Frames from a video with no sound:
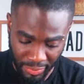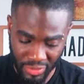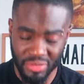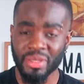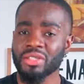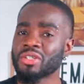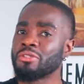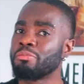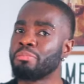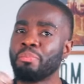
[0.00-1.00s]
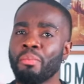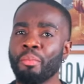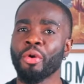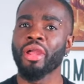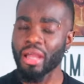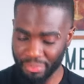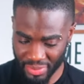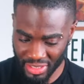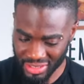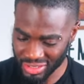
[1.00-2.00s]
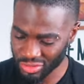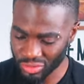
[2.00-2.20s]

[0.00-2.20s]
person may just break a piece of